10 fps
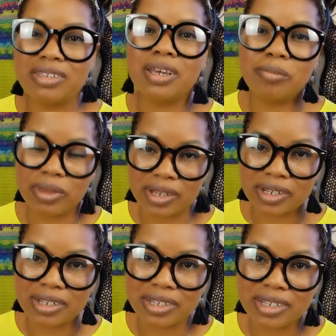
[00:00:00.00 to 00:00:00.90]

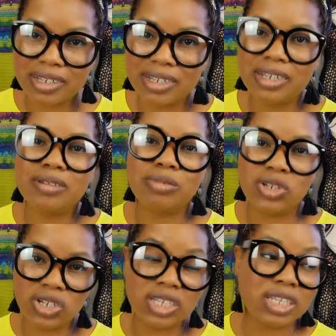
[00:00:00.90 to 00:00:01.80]
something,
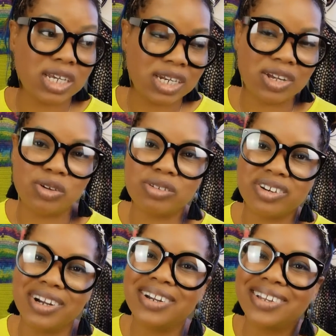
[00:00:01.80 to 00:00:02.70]
but she's getting
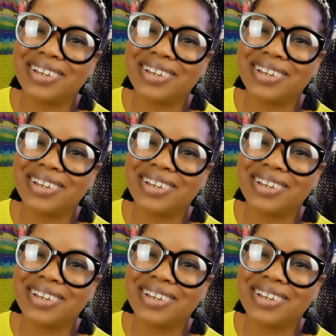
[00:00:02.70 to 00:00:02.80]
older.